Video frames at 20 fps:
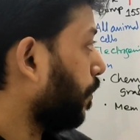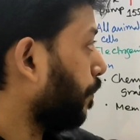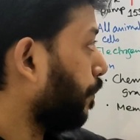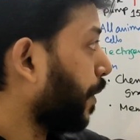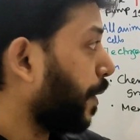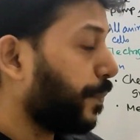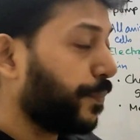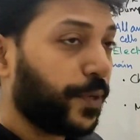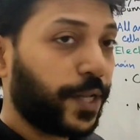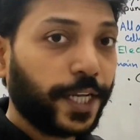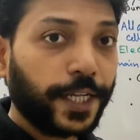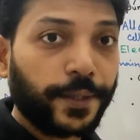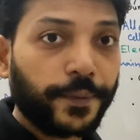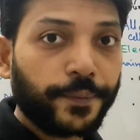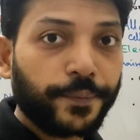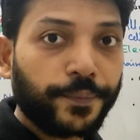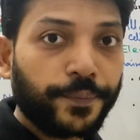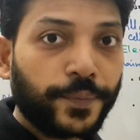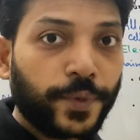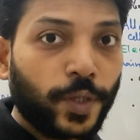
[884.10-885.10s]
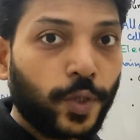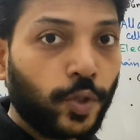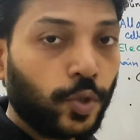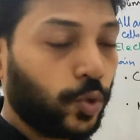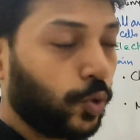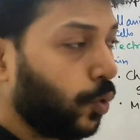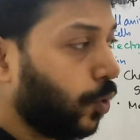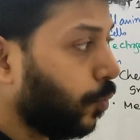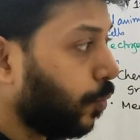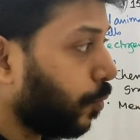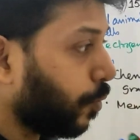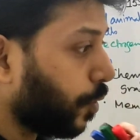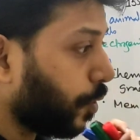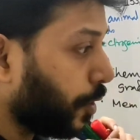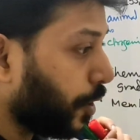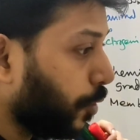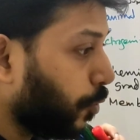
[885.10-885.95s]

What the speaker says: membrane. So